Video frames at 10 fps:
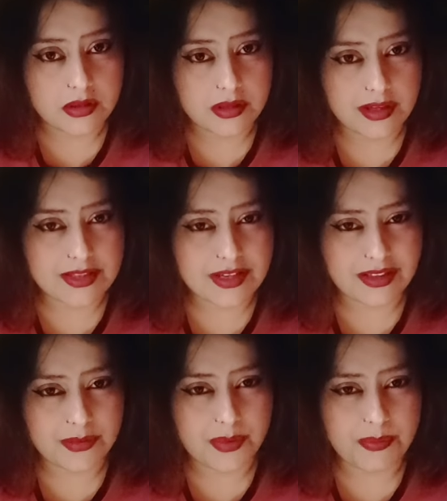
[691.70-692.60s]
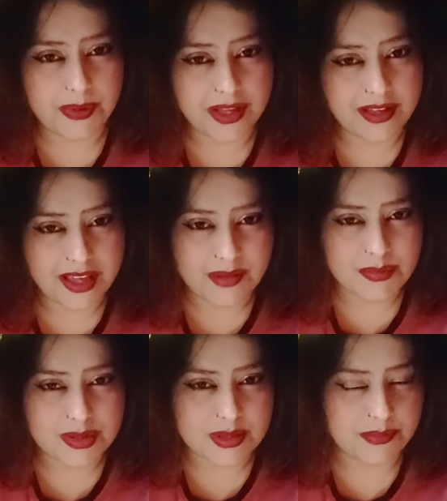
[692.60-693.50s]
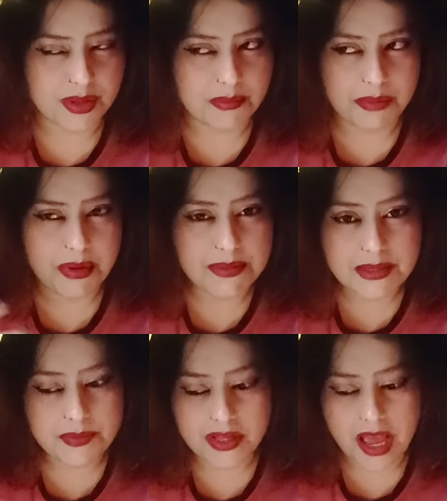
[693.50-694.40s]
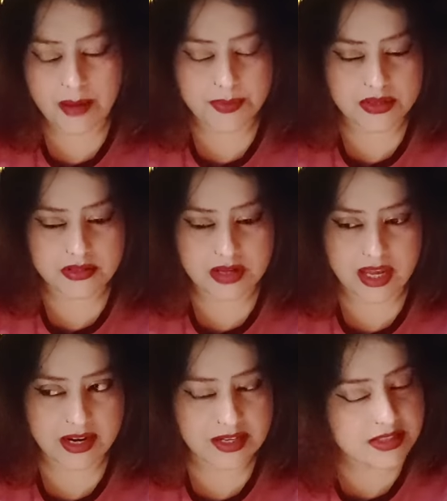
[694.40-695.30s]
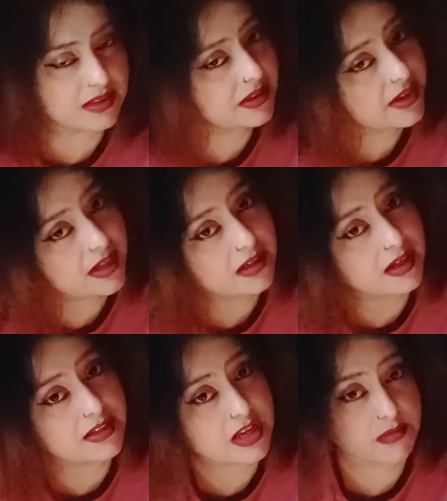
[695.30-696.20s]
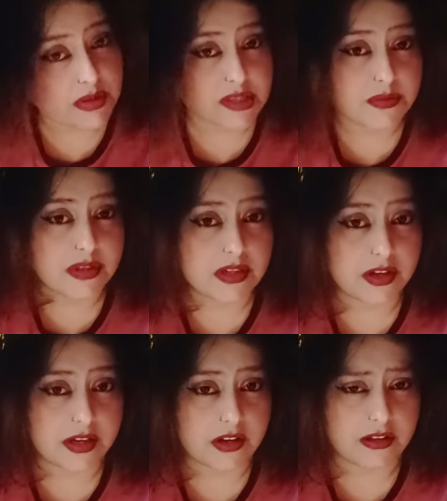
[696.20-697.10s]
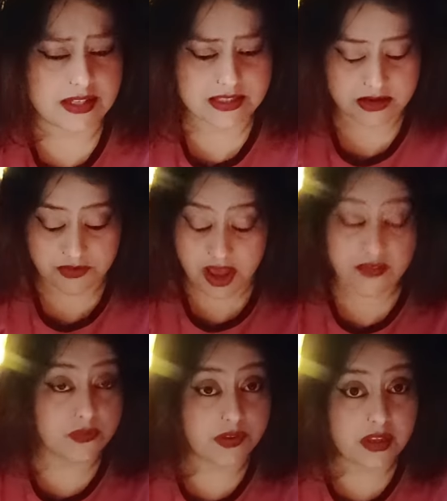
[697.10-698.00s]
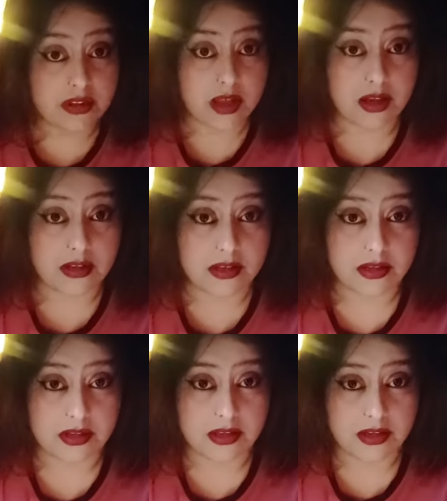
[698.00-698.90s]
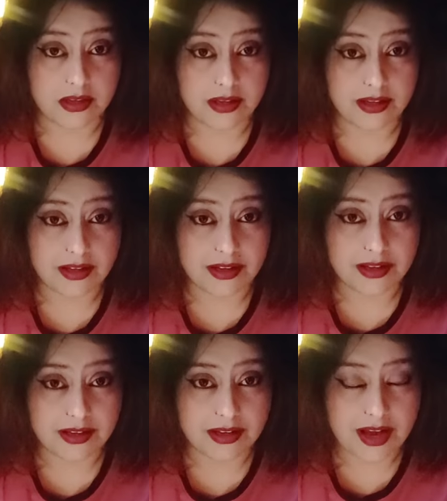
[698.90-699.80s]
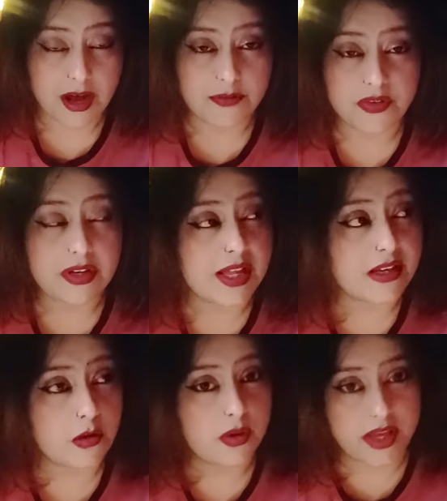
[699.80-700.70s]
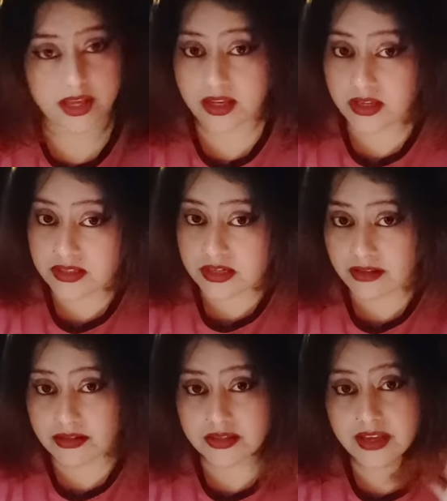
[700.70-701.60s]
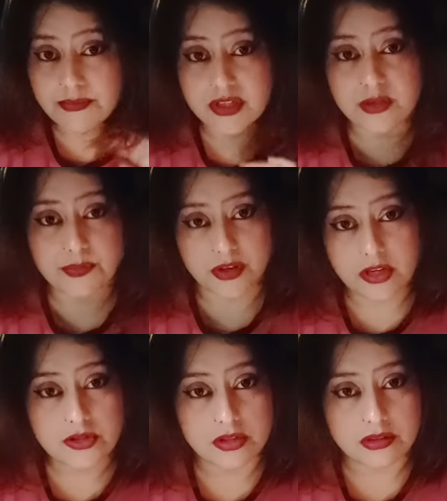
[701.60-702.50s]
It's not that we're playing game or something, but maybe something happened. And I did the reading, like tables will turn and all that stuff. I feel that. I feel like, okay, it's not the same reciprocation.